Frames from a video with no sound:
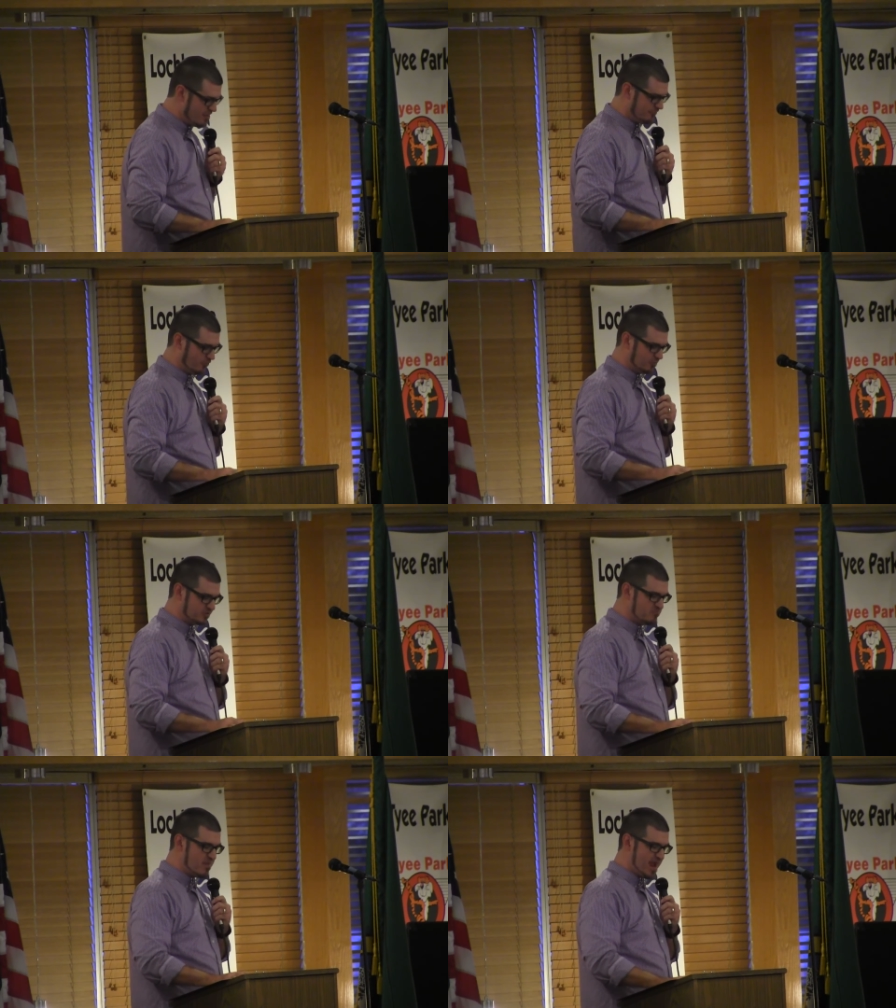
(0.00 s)

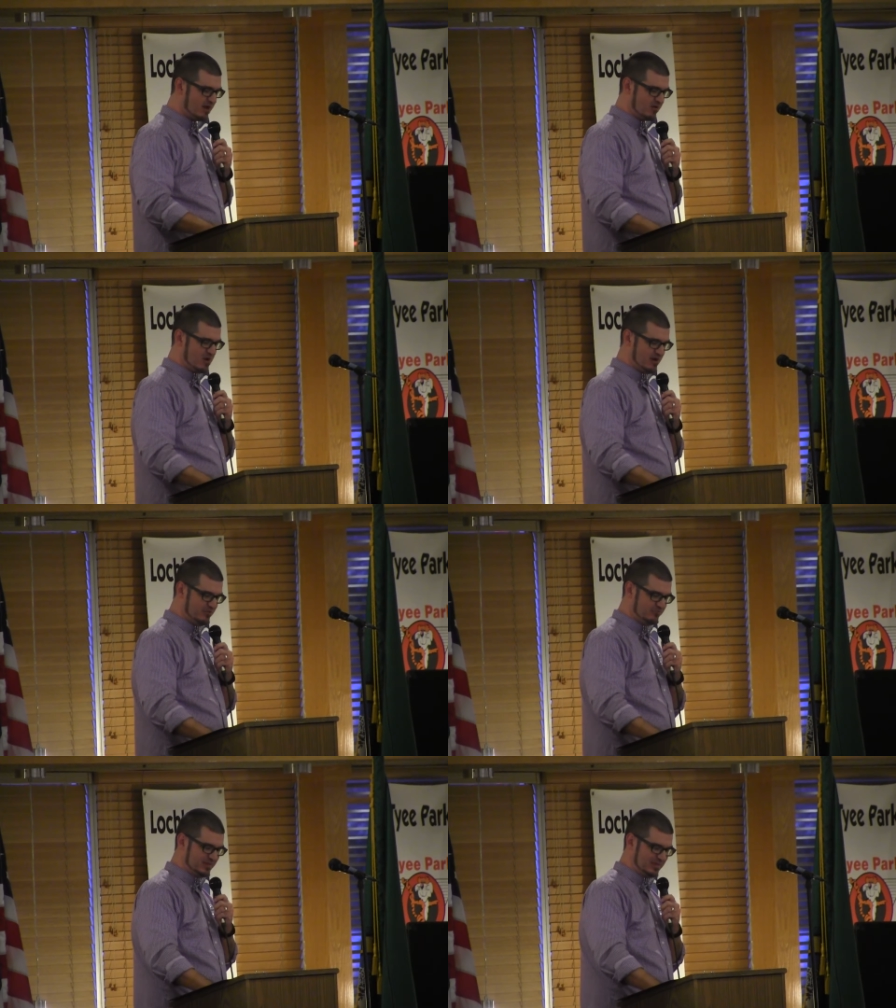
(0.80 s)
Former mayor
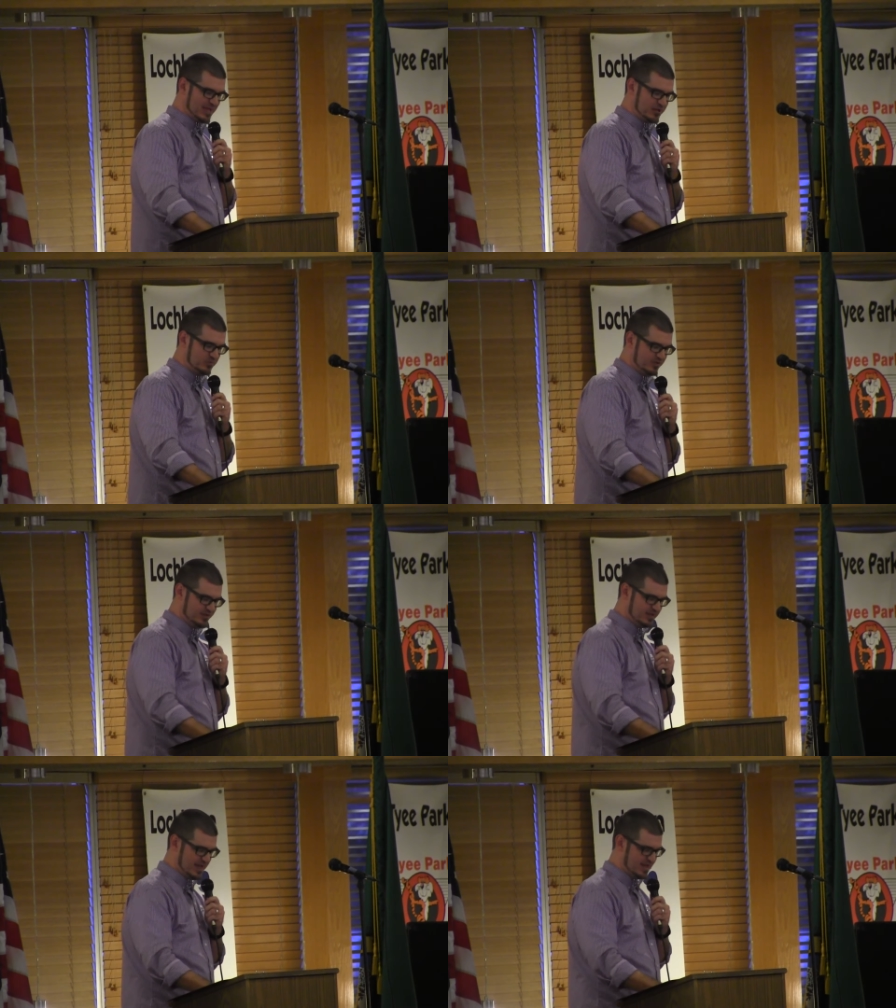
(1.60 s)
of
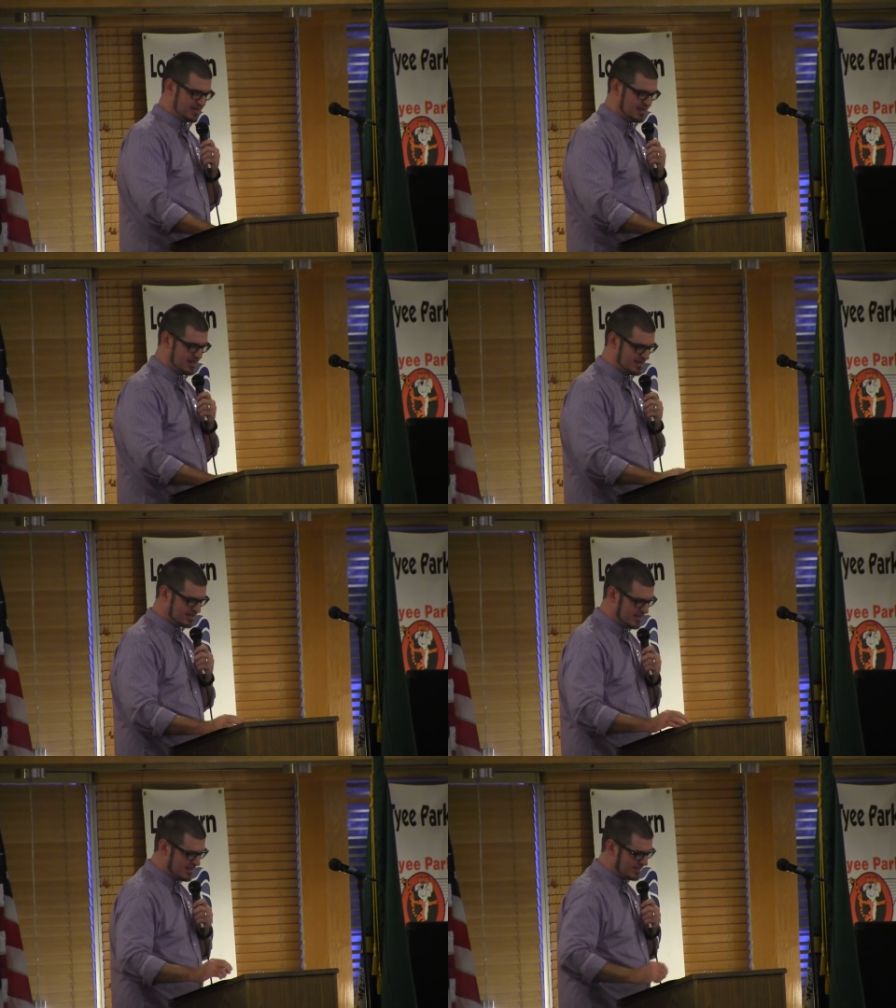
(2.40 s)
Lakewood and uh,
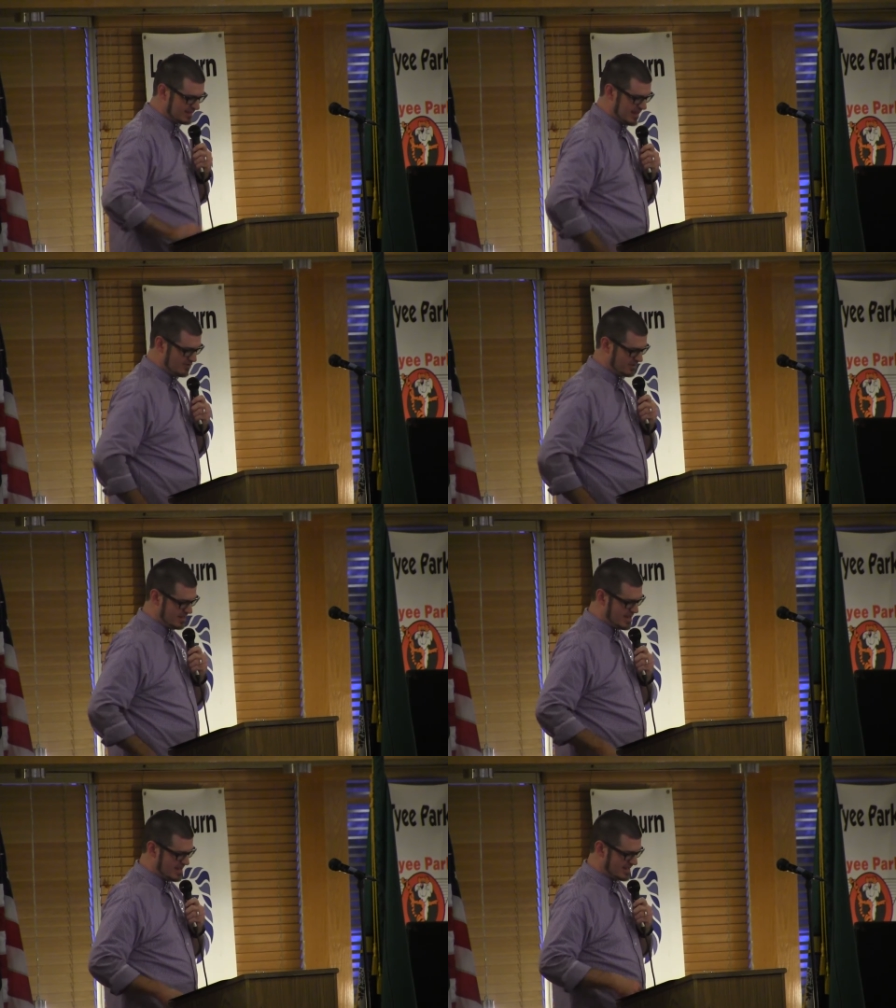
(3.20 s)

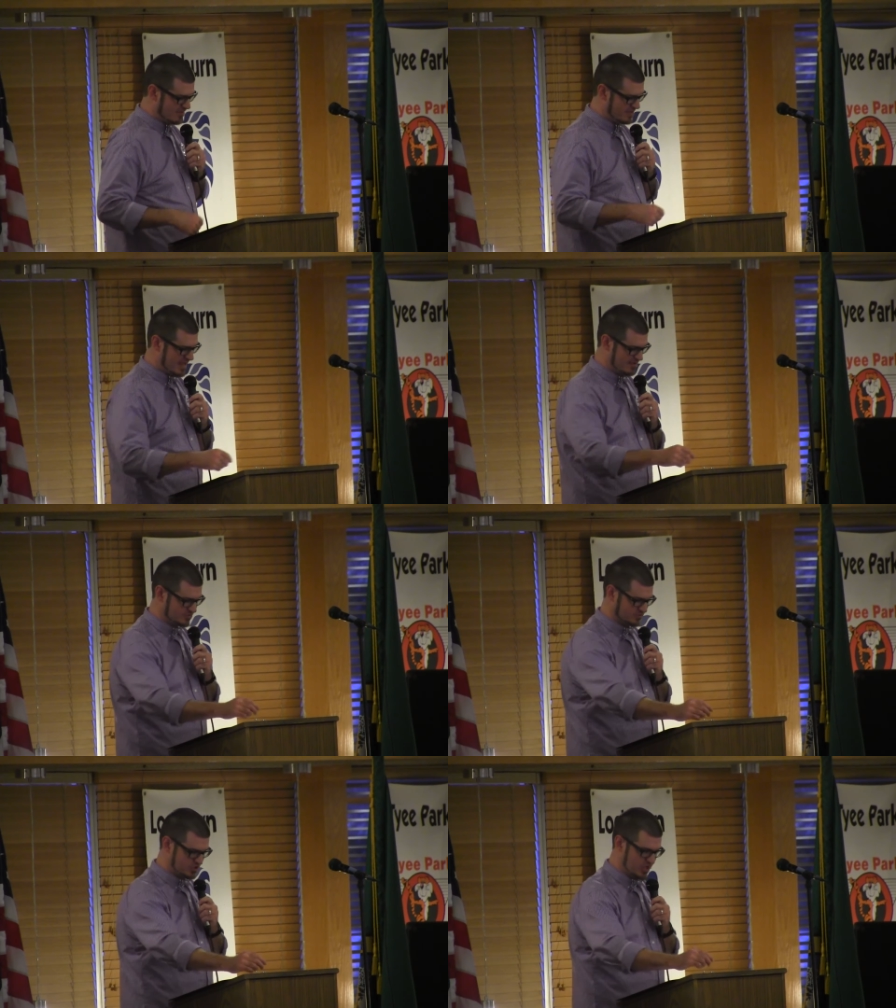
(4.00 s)
county uh, county
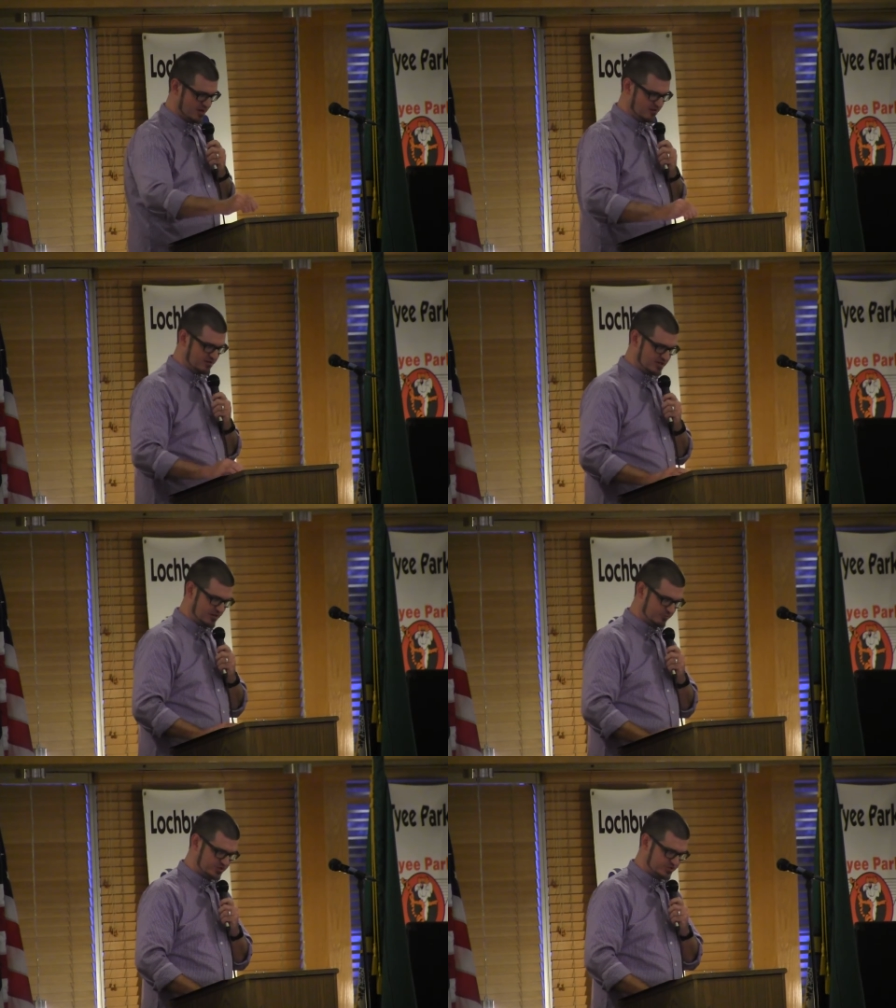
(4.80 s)
council chair
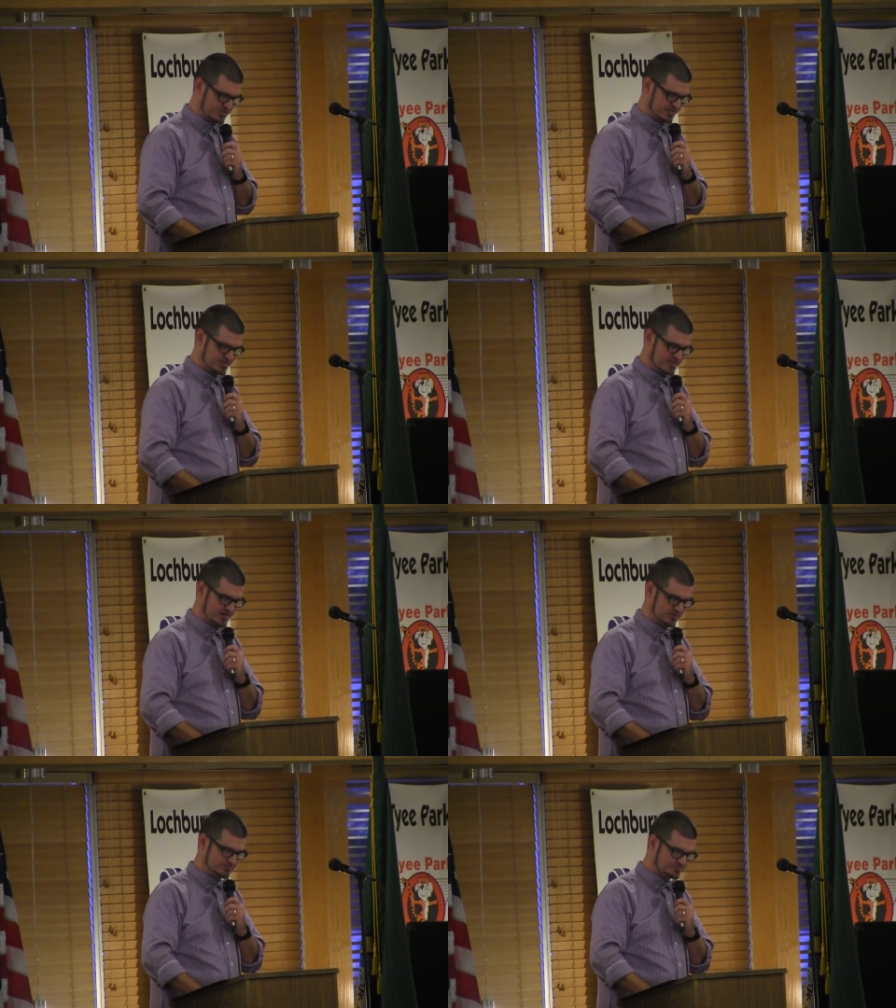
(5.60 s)
Doug Richardson is
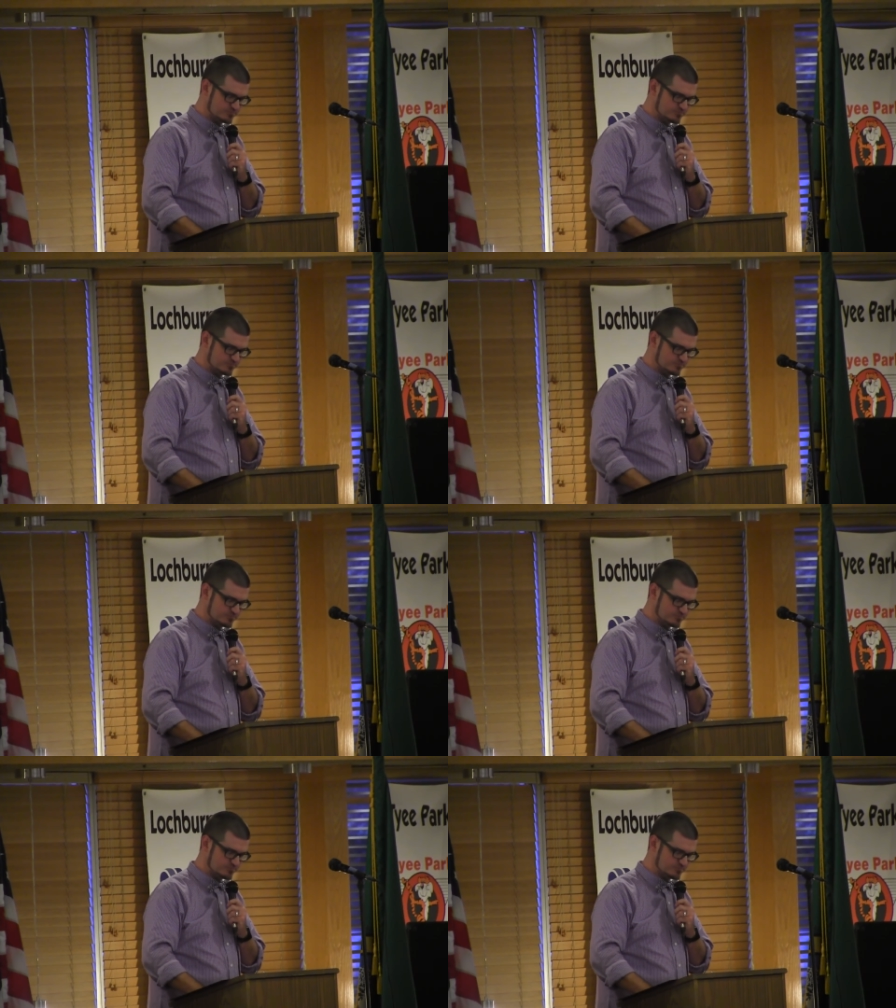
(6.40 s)
here.